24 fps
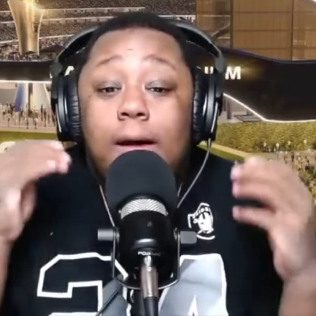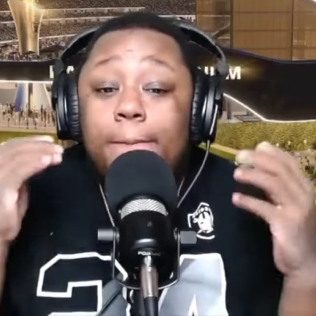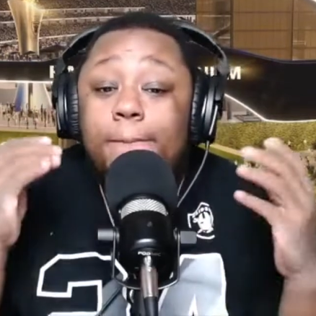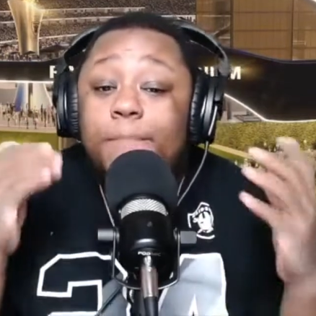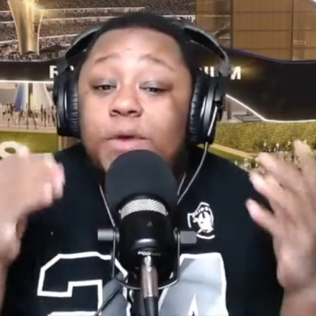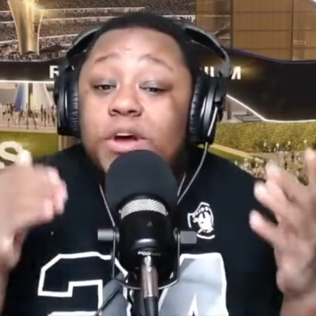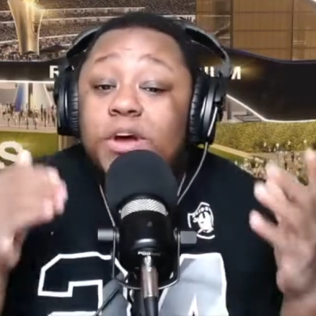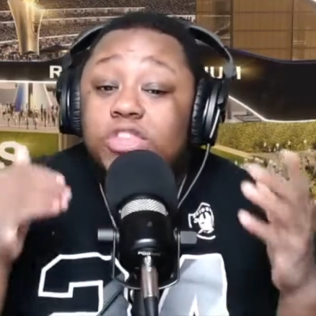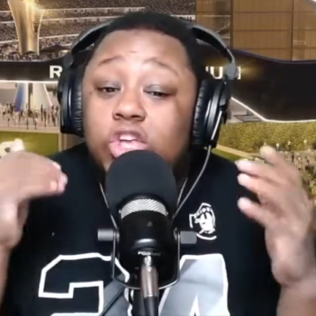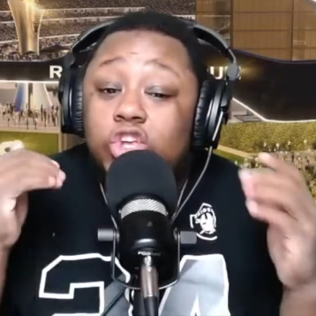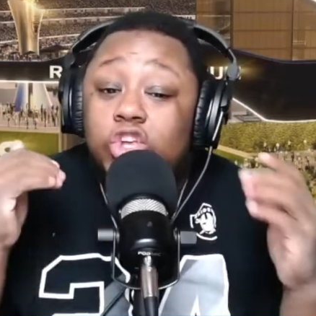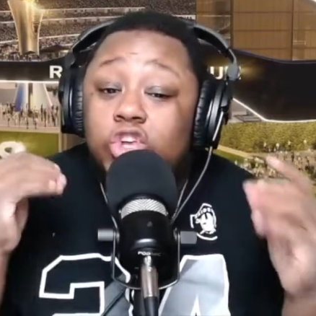
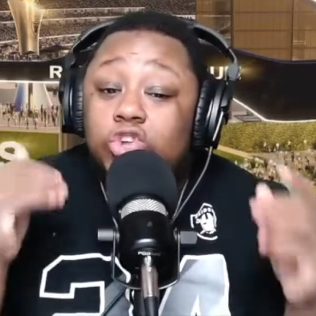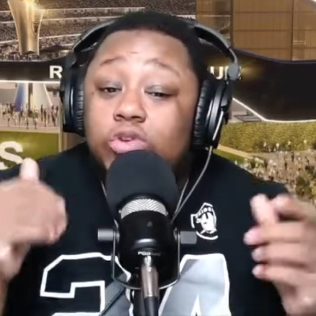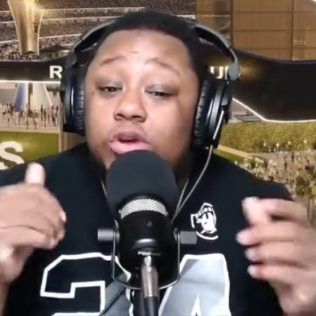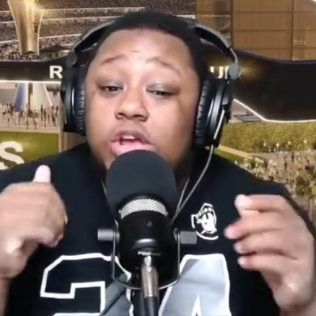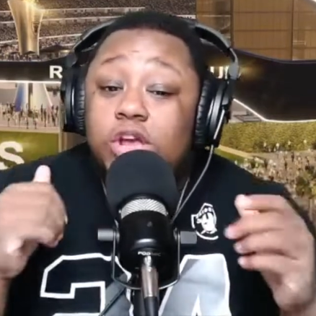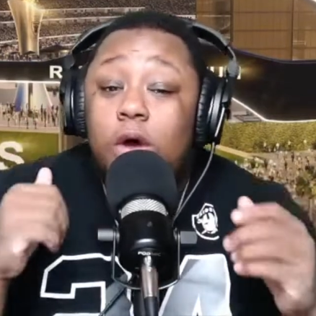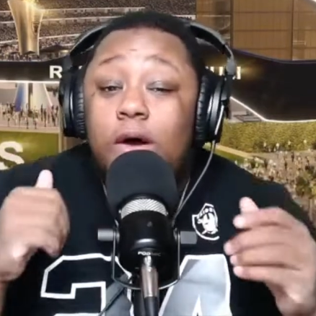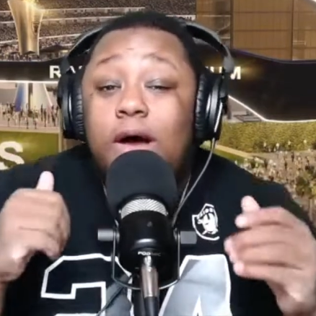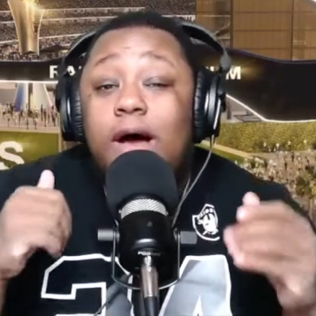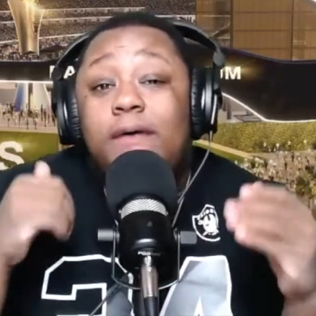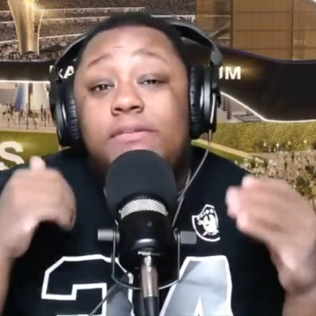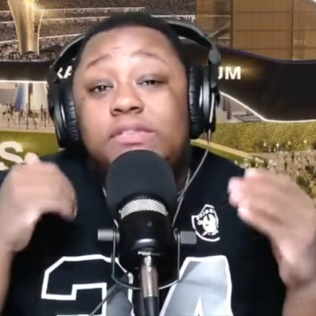but the
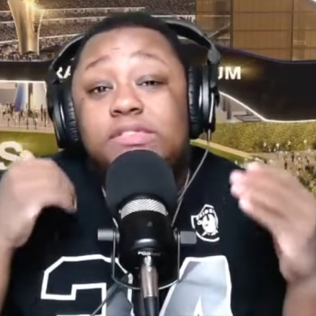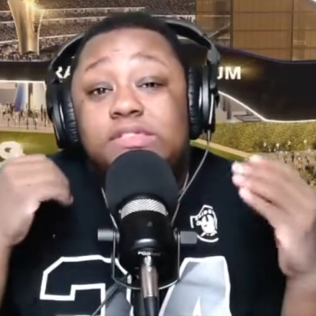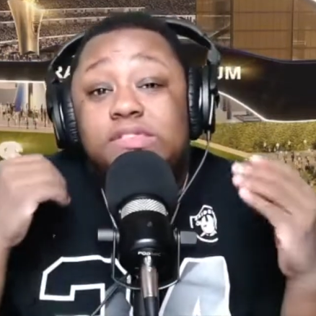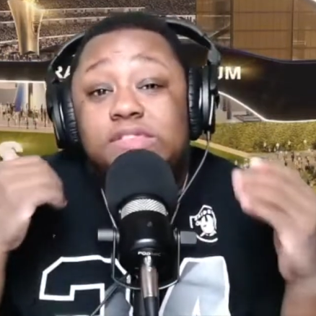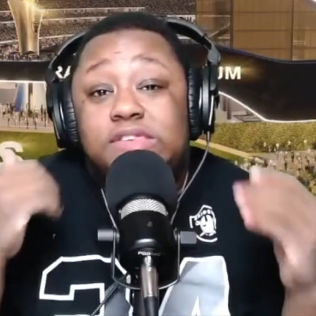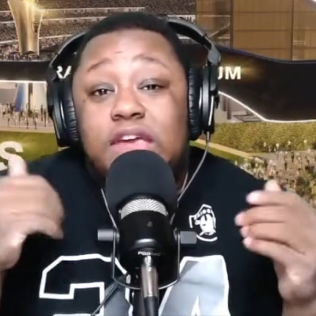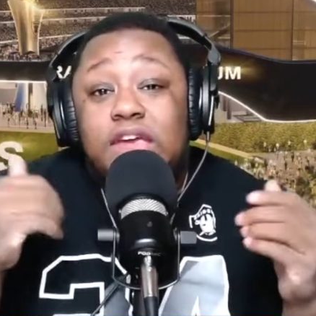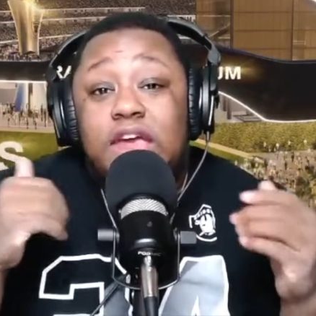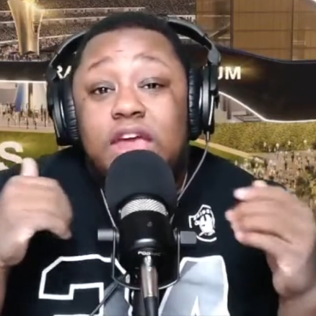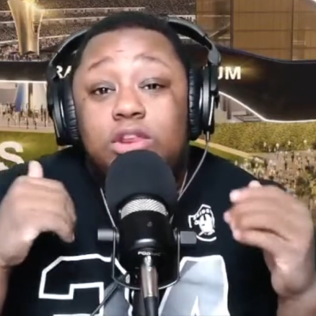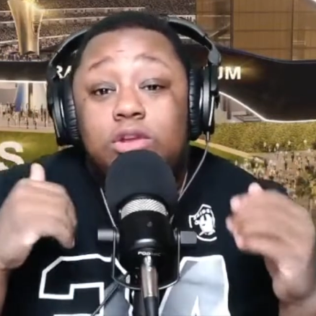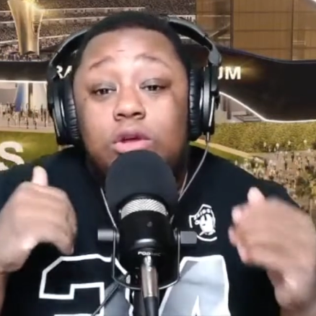trio of
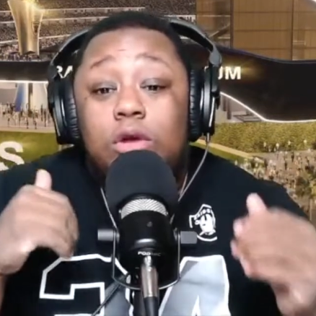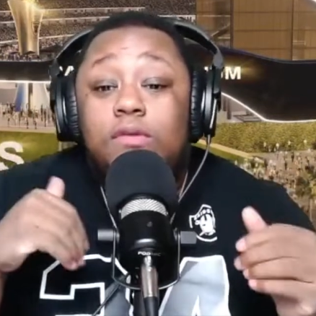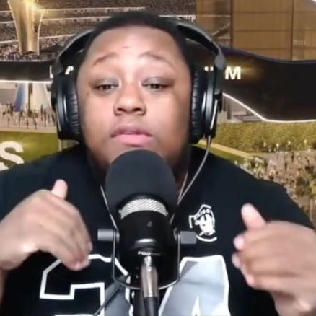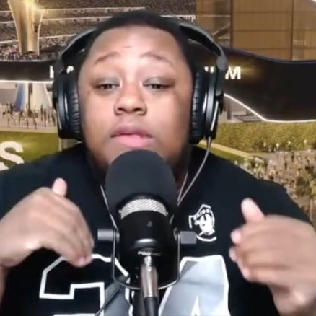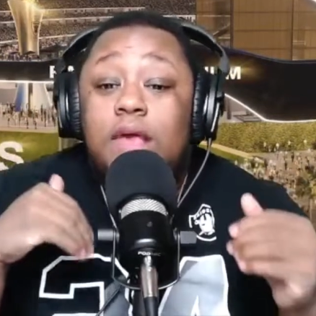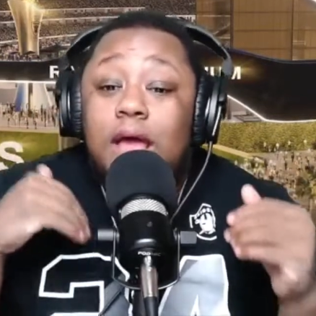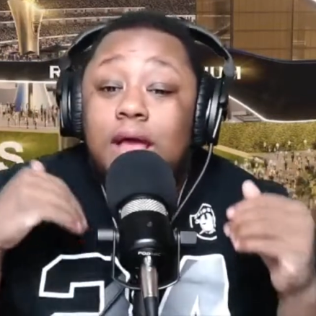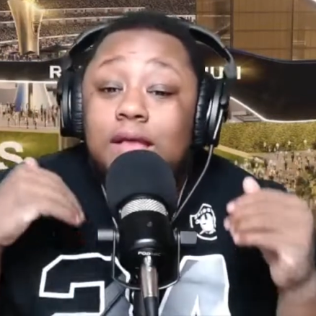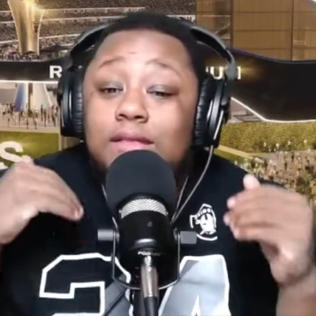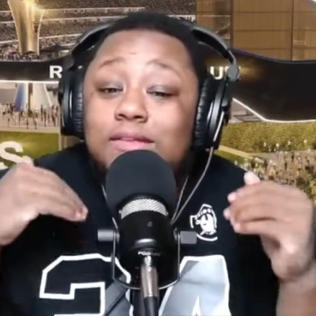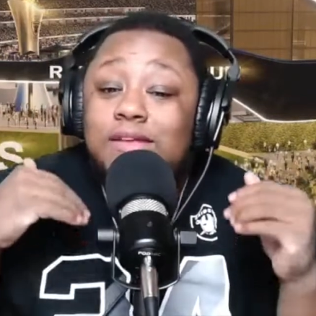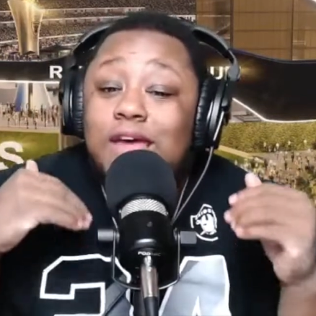Sanders,
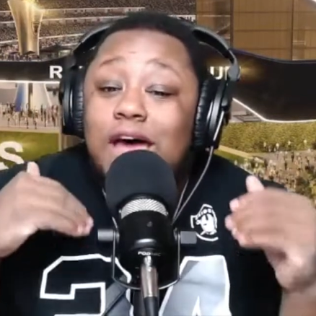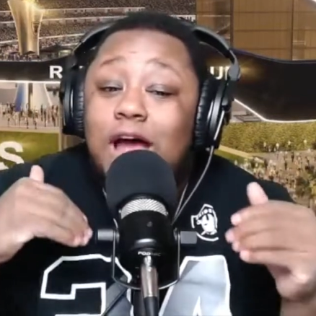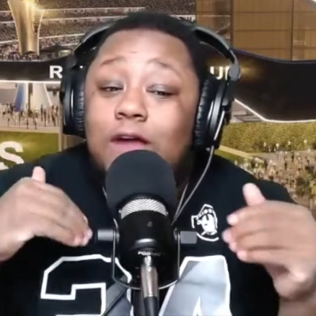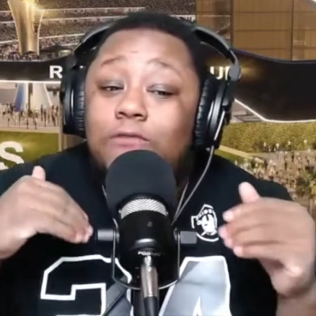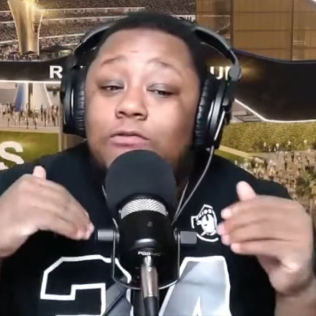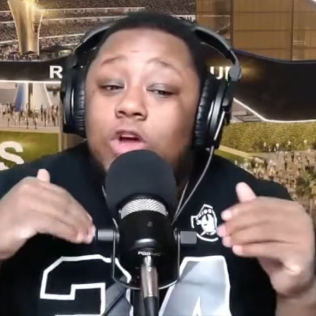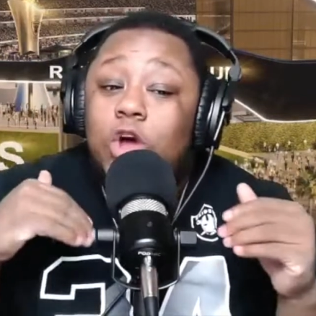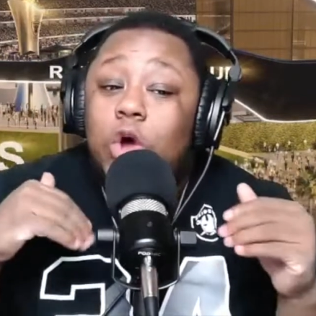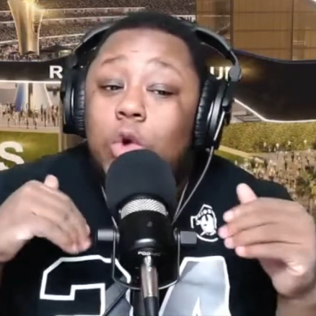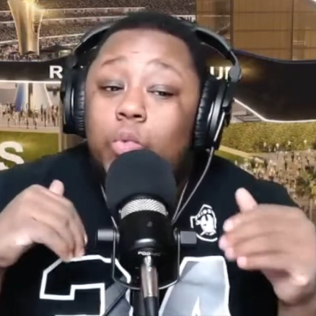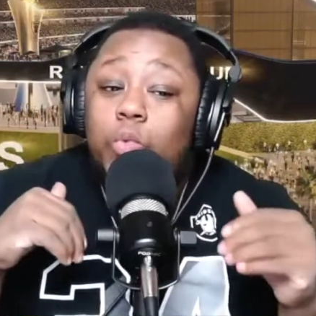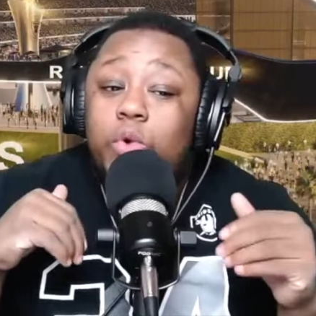
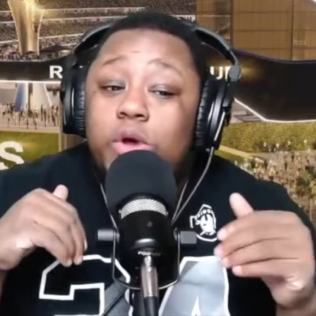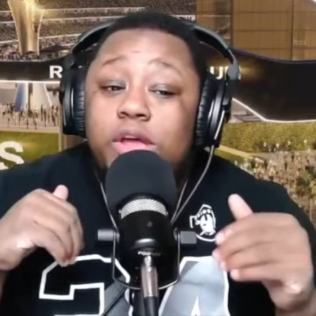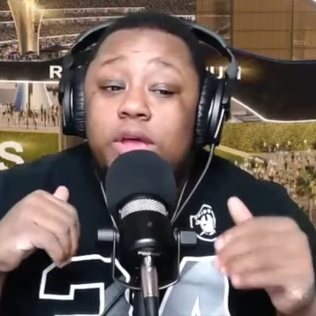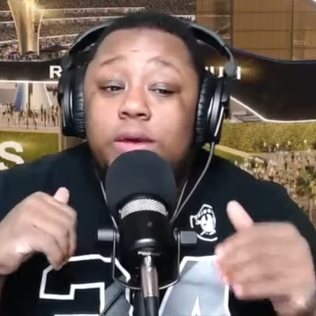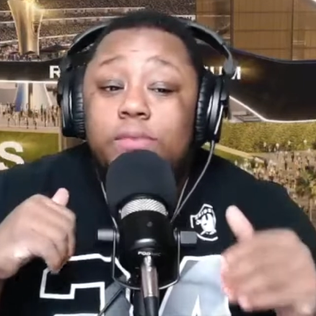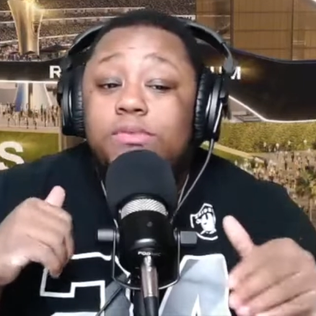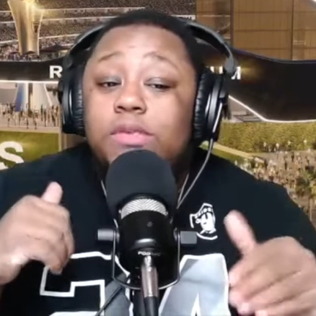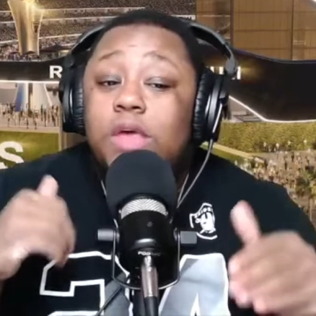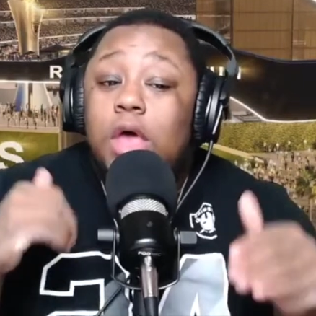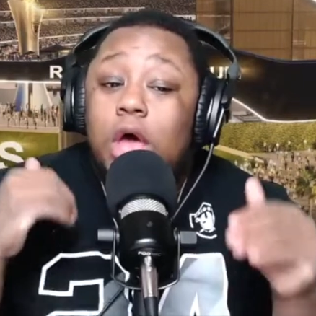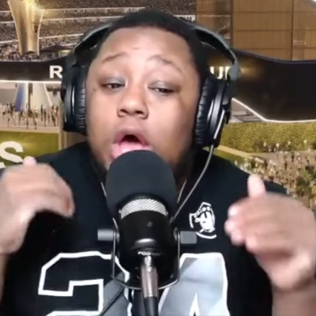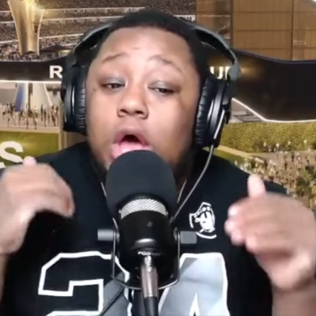Tyrell
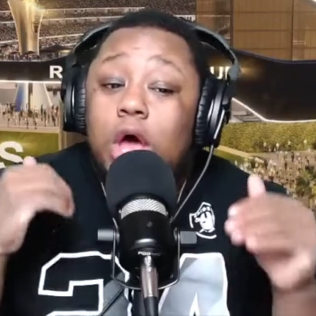Williams,